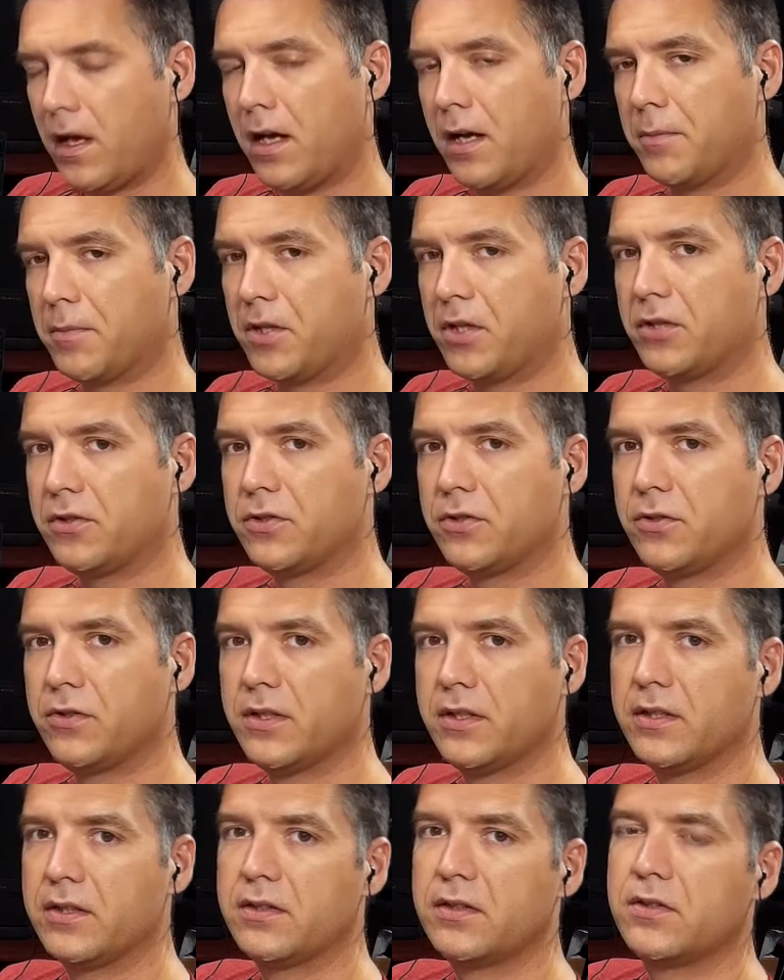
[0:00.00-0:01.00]
I'm going to do
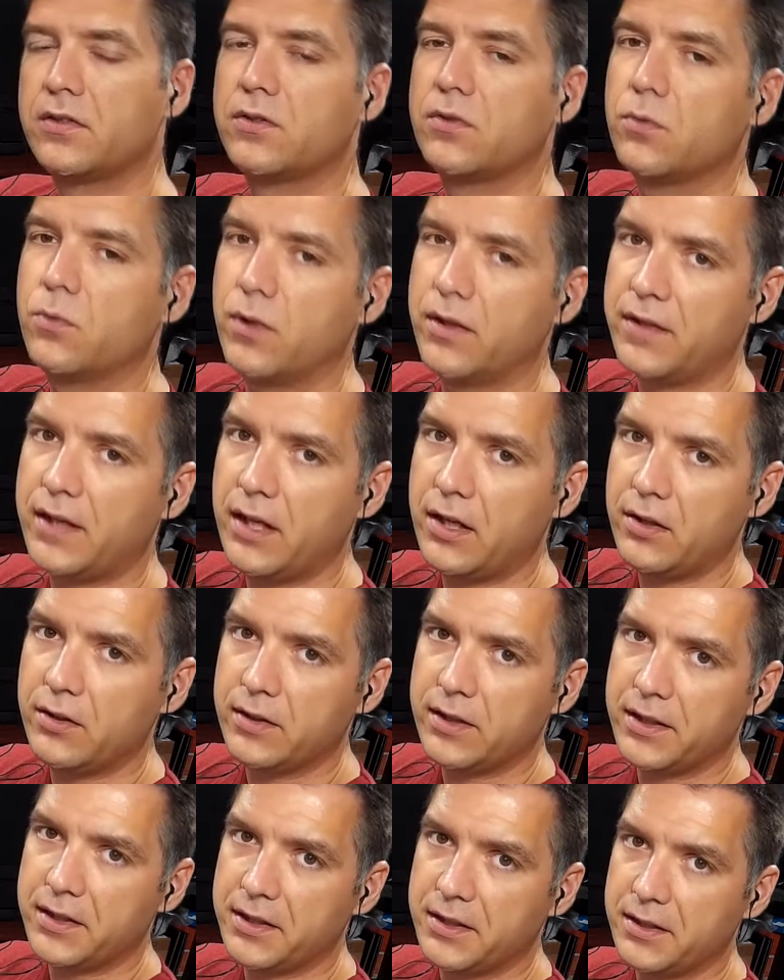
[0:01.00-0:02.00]
this
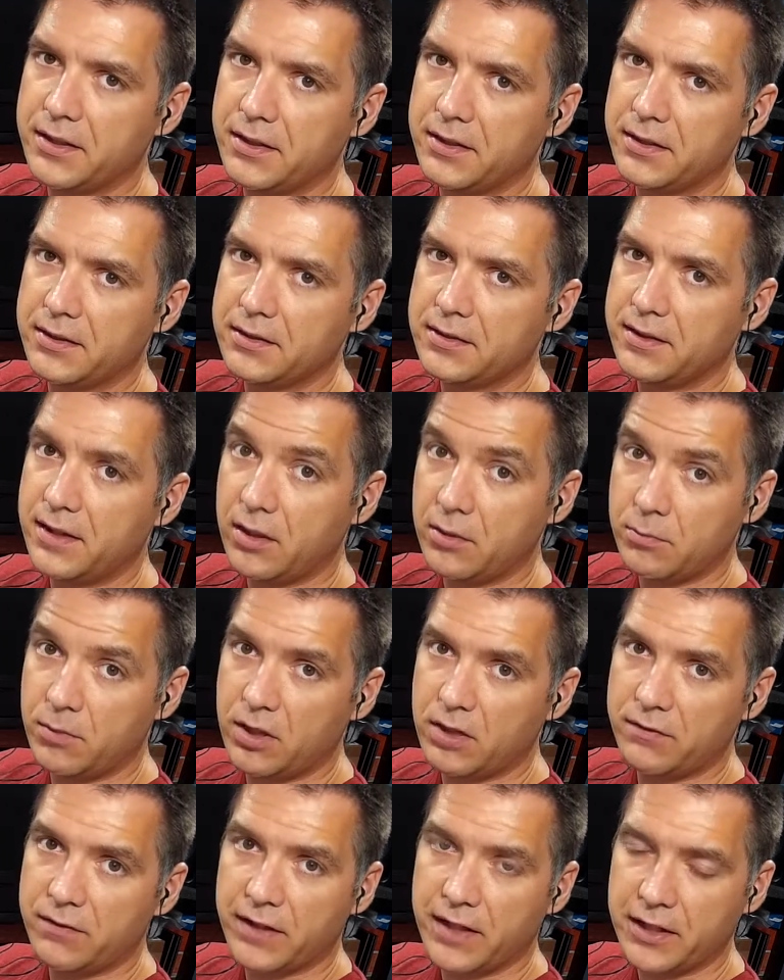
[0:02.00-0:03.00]
without any sound
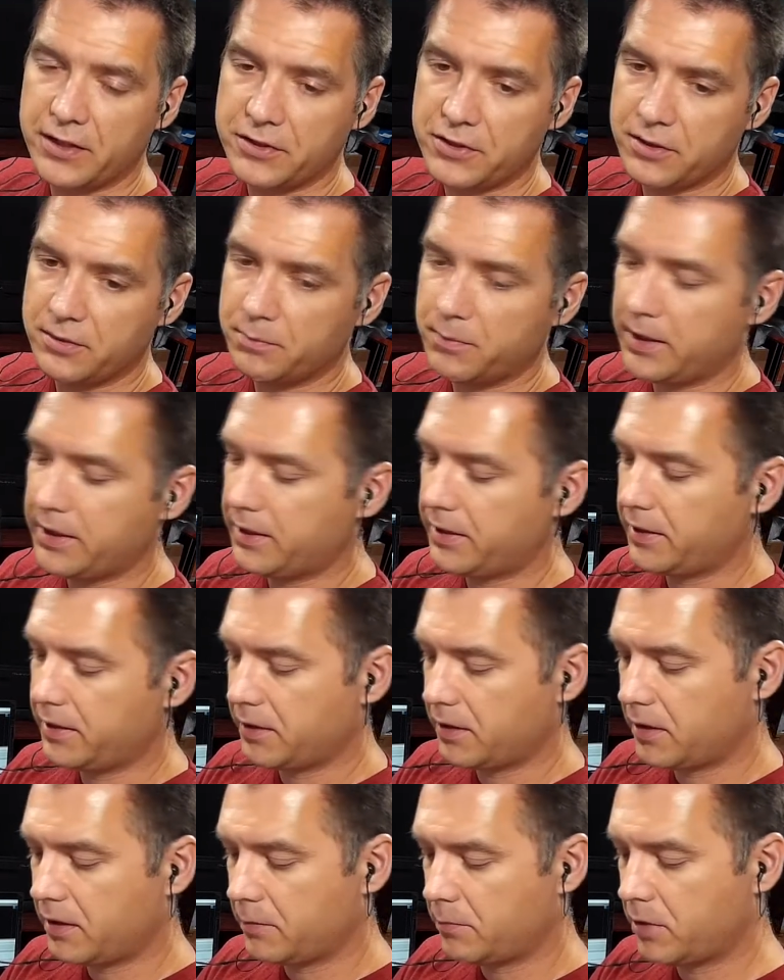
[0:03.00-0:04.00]
modification,
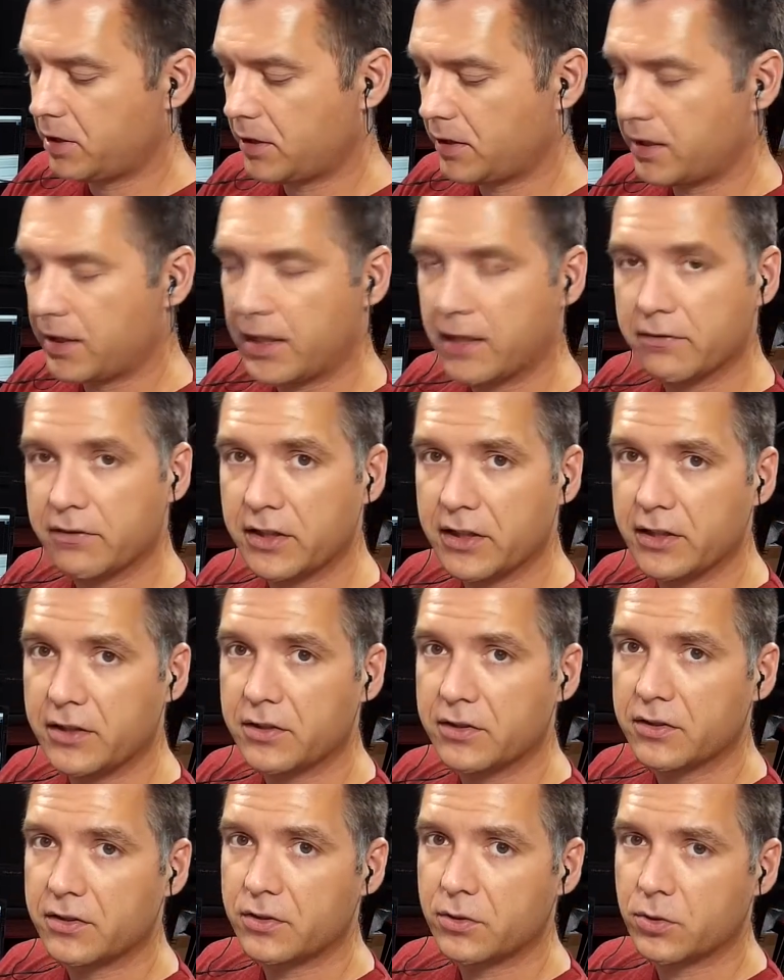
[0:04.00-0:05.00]
meaning I'm not going to have any
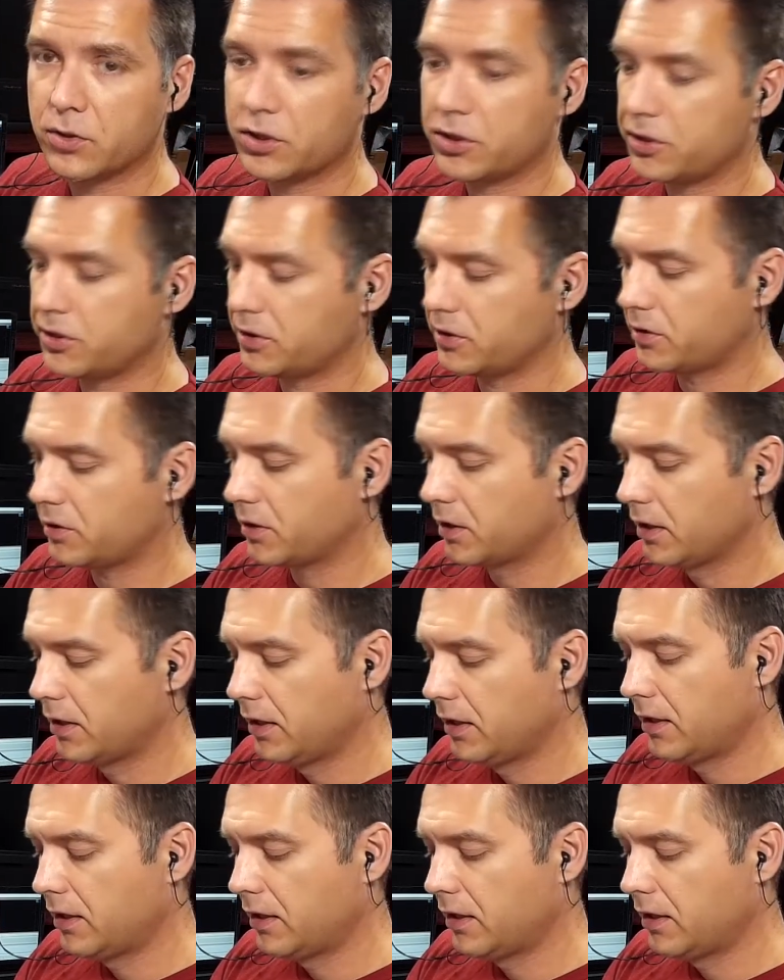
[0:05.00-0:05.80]
distortion,